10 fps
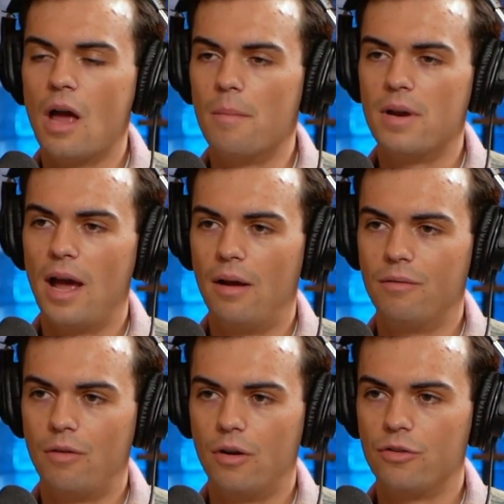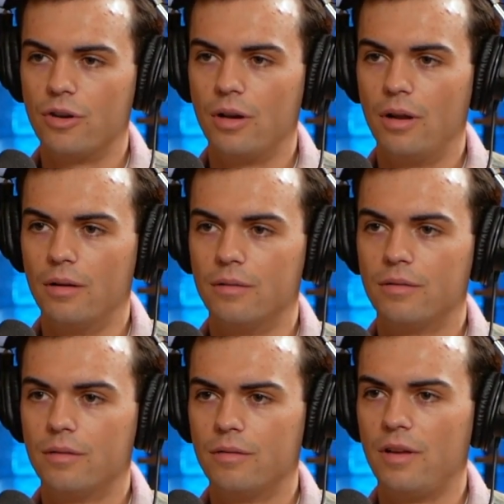dumbed down version
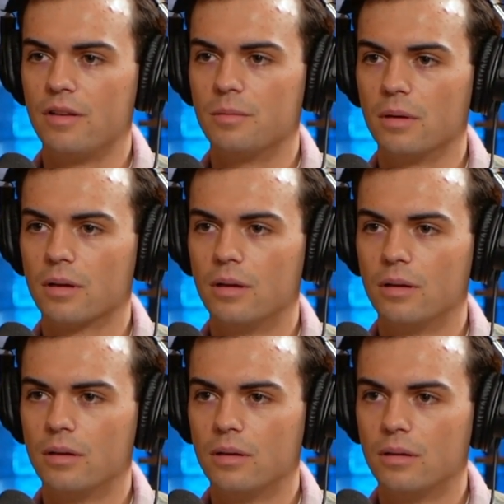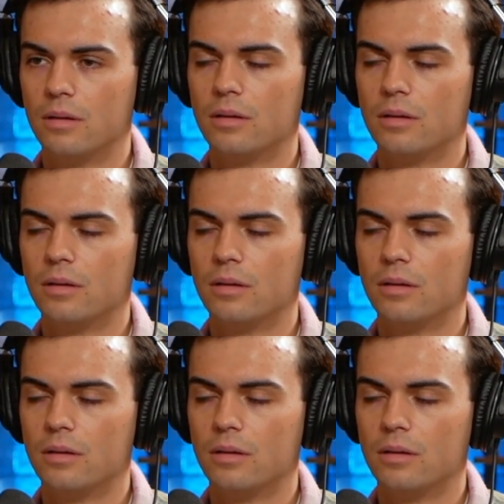of Facebook. Yeah,